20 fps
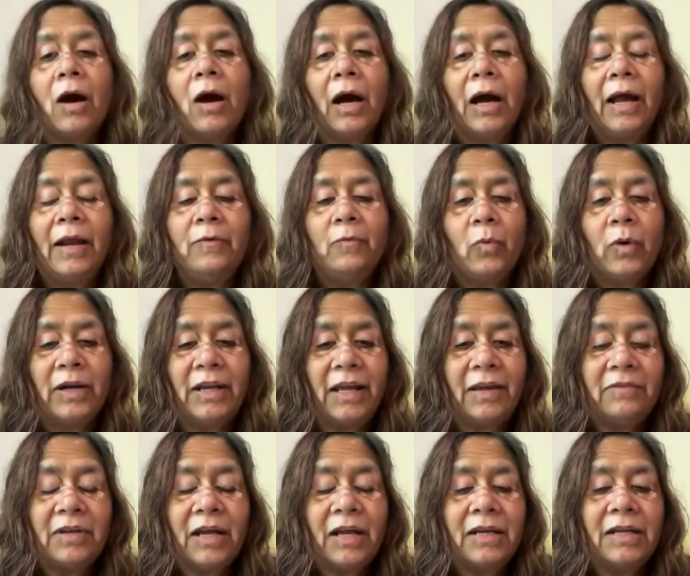And what
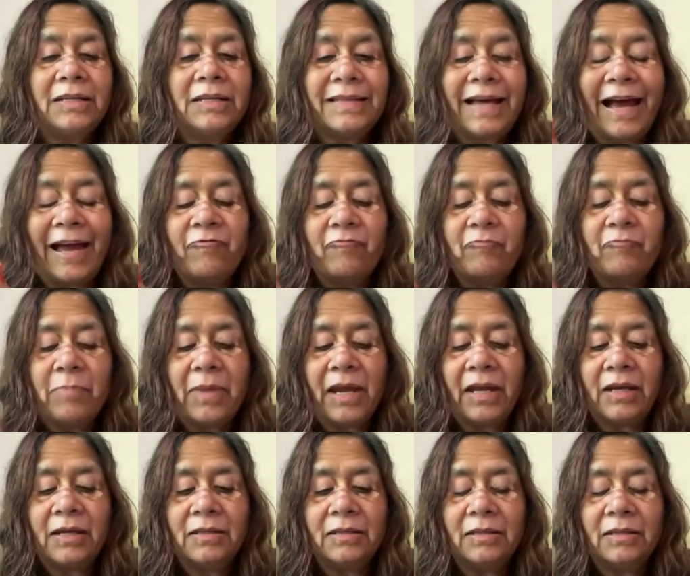I've done is I've
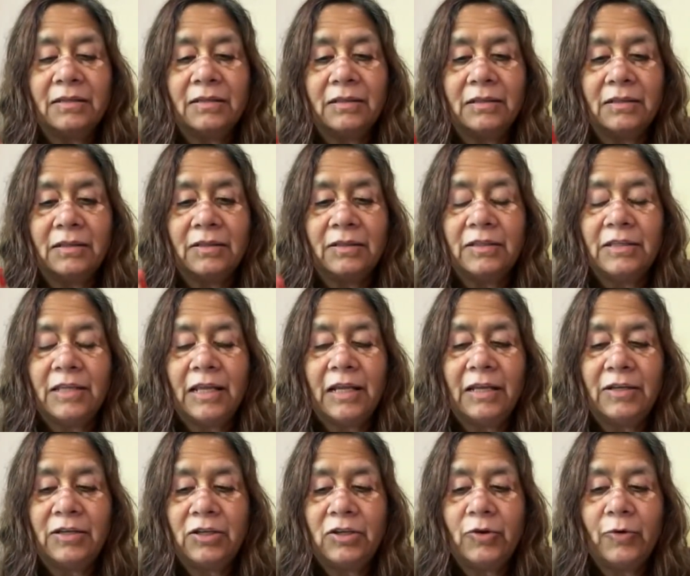made
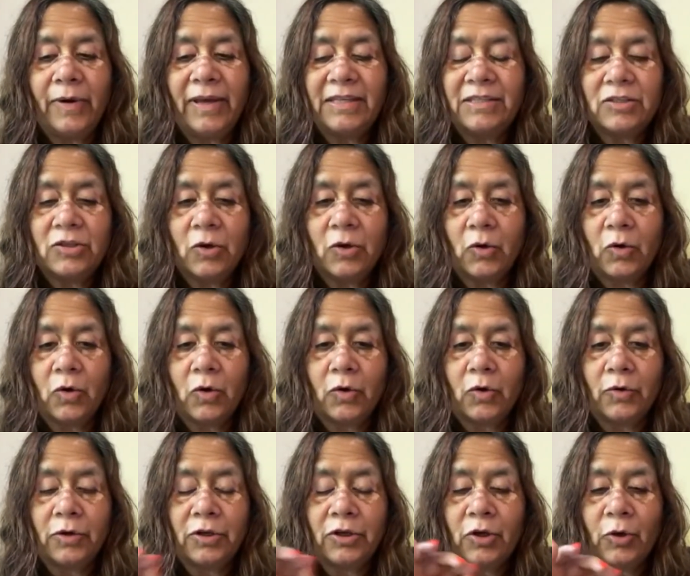the newest no
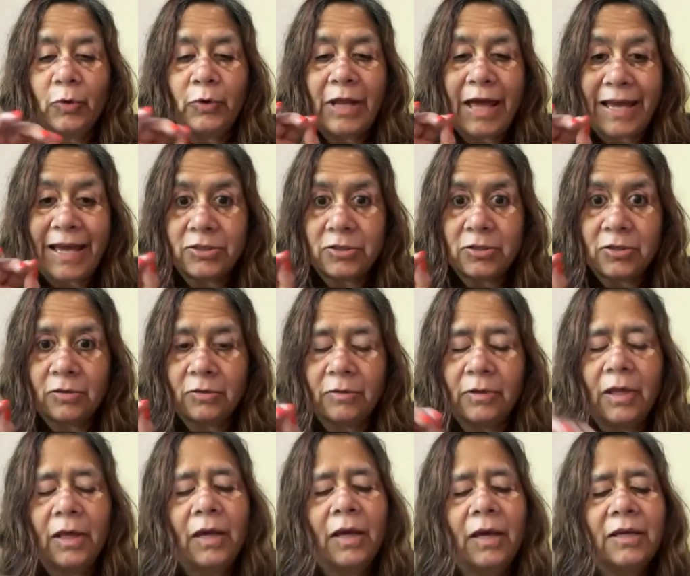code, no dash
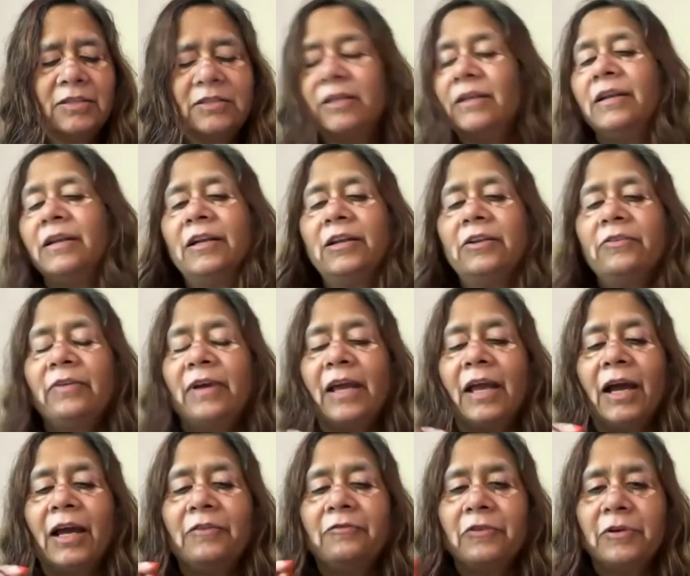code generative
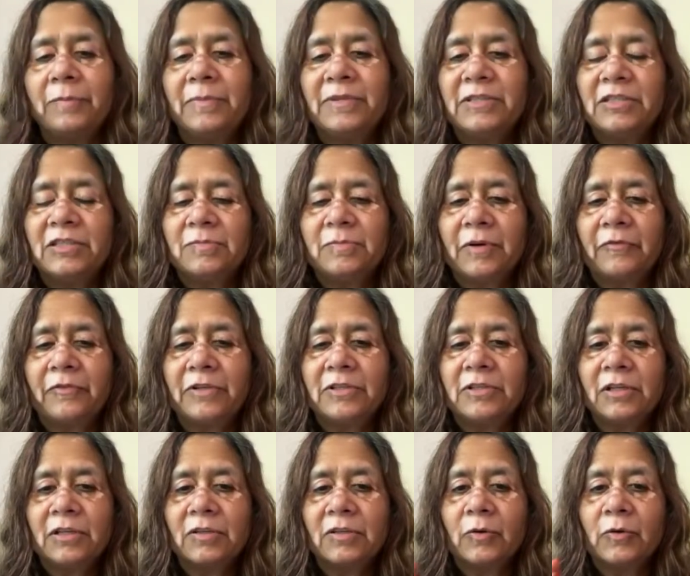AI for business
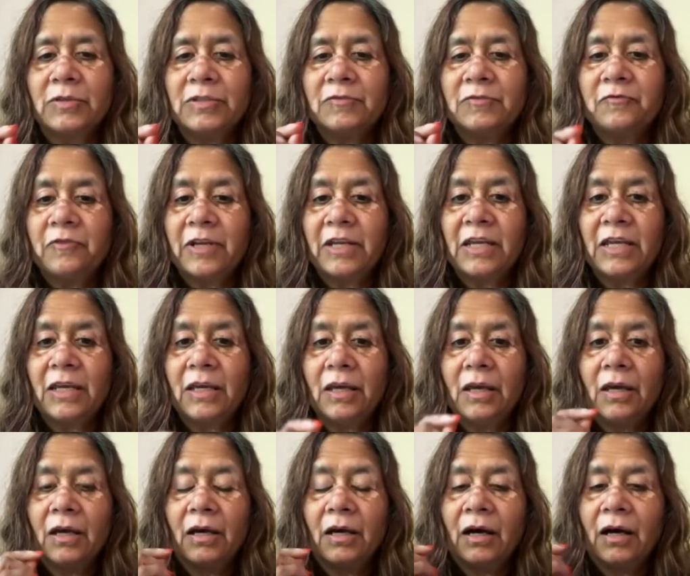professional course
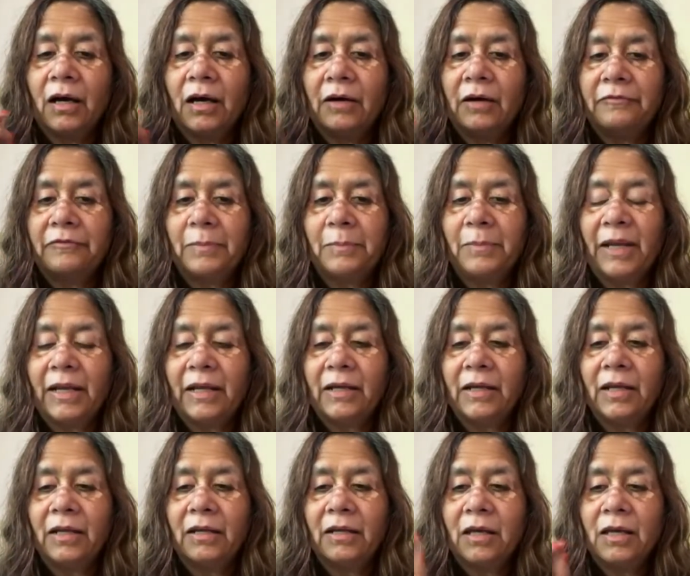free from
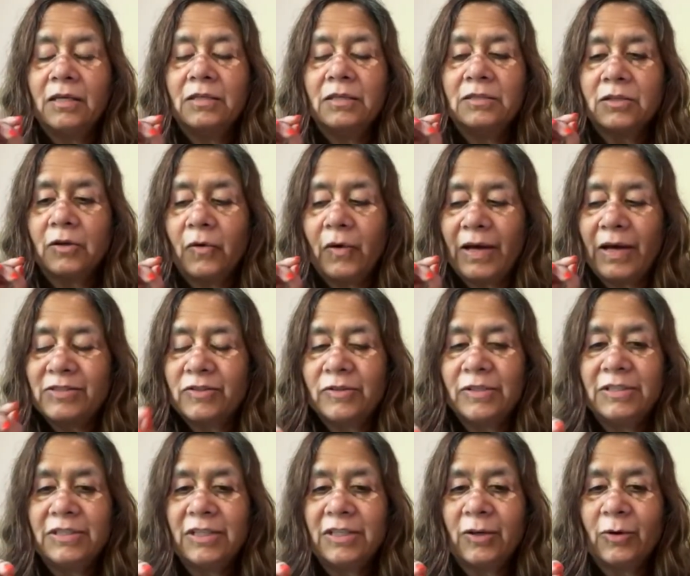LinkedIn. So as
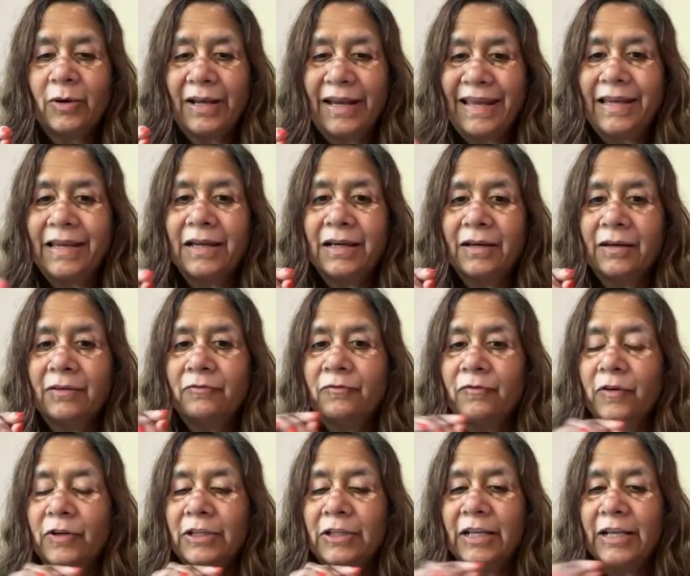soon as you click,
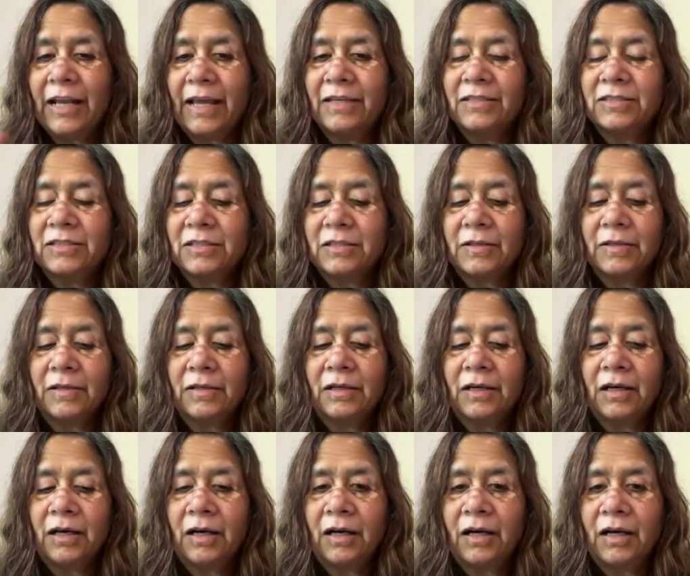for the next
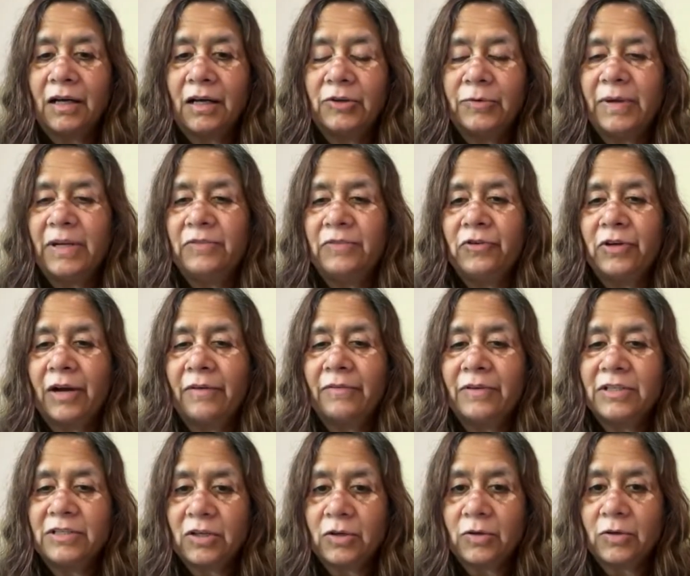24
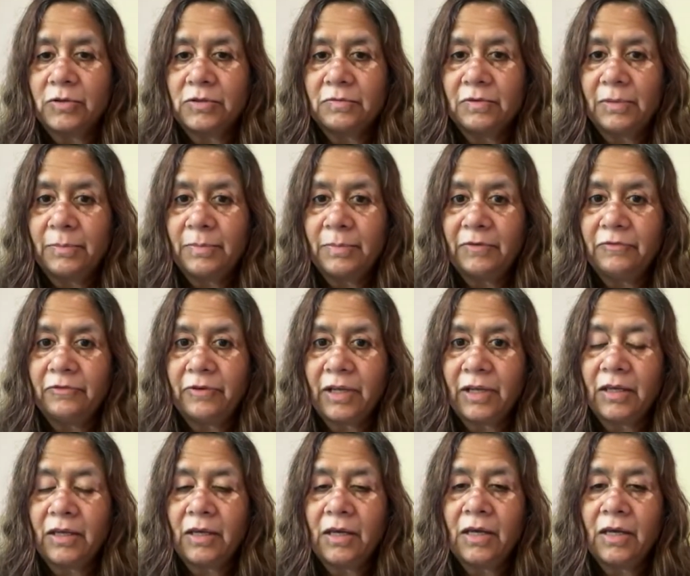hours, the course will be
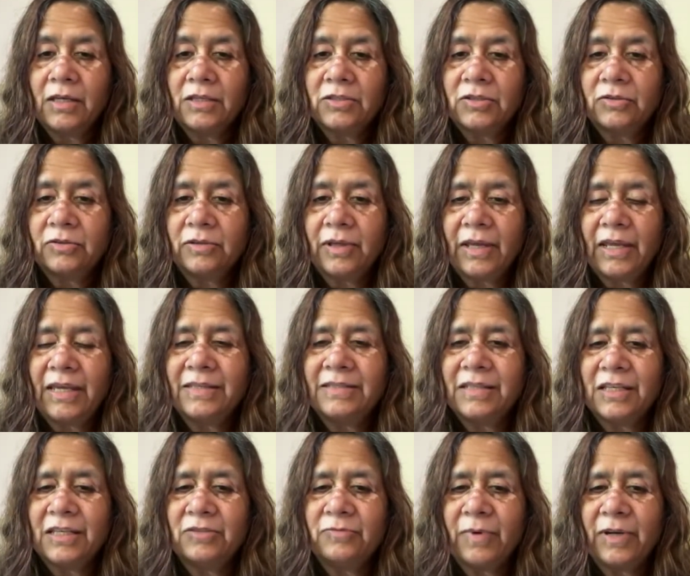free. So the
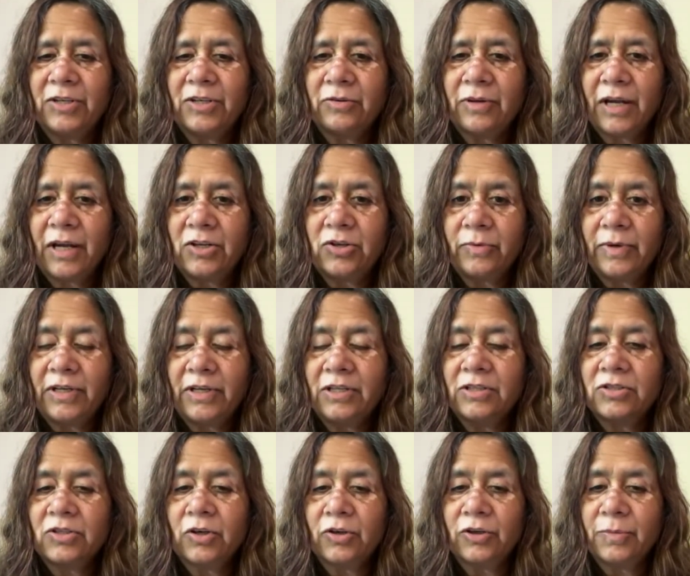easiest way to get to it
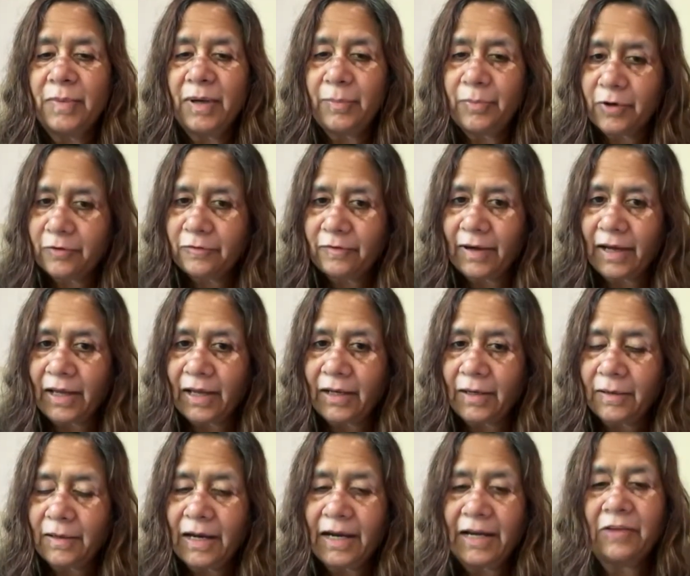is go to my
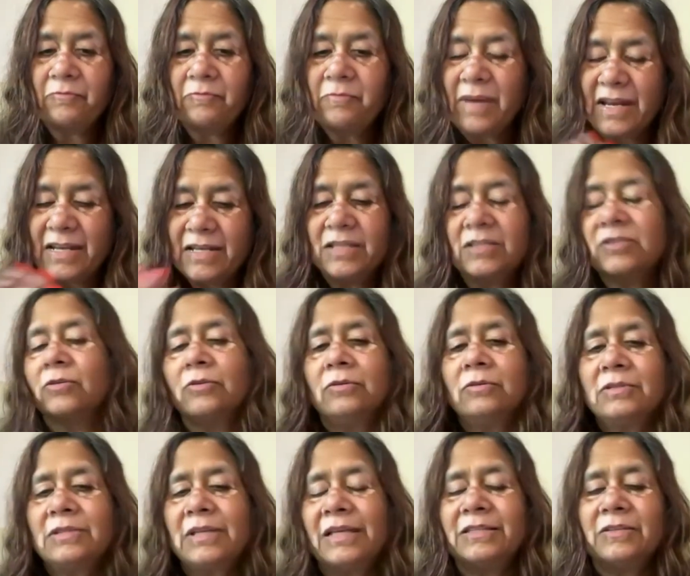profile, and I made this
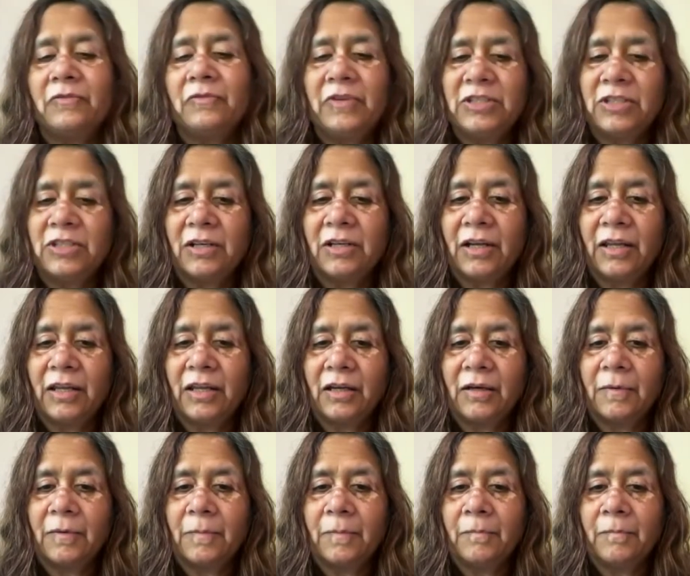course as a featured link.